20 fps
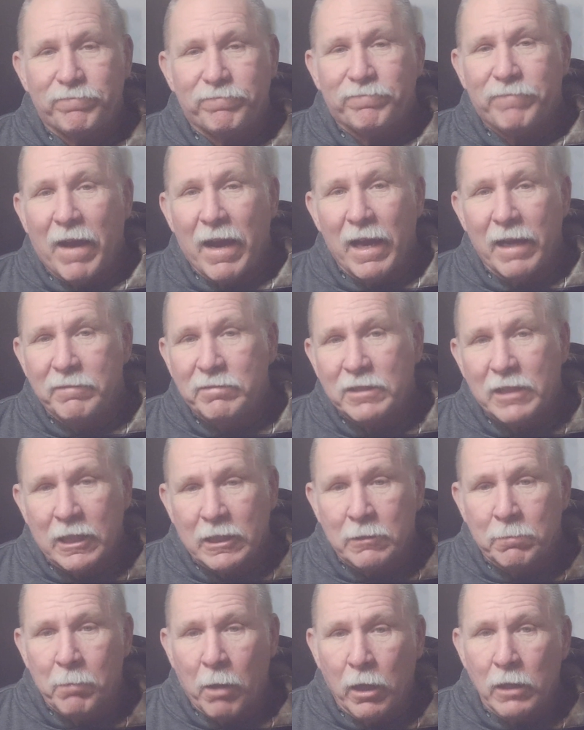
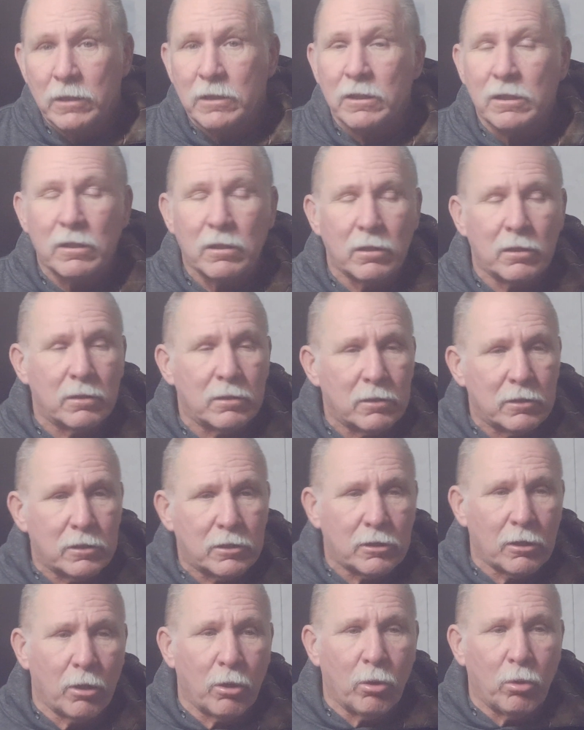5-6 months,
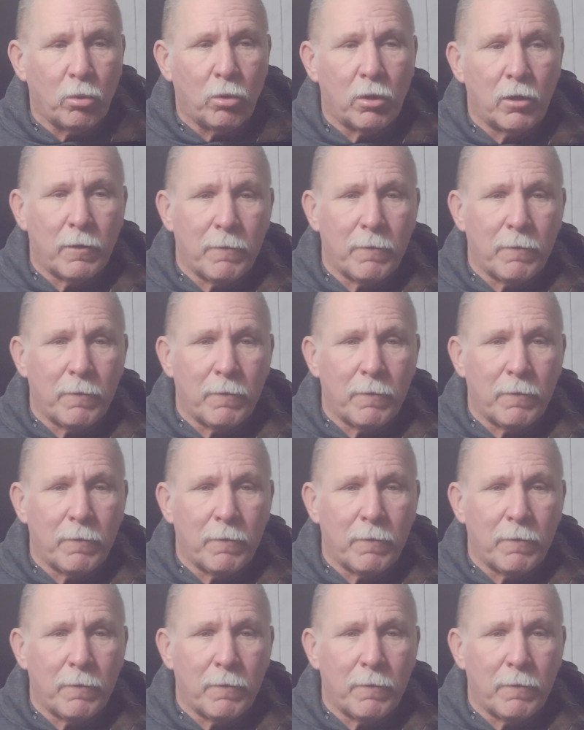so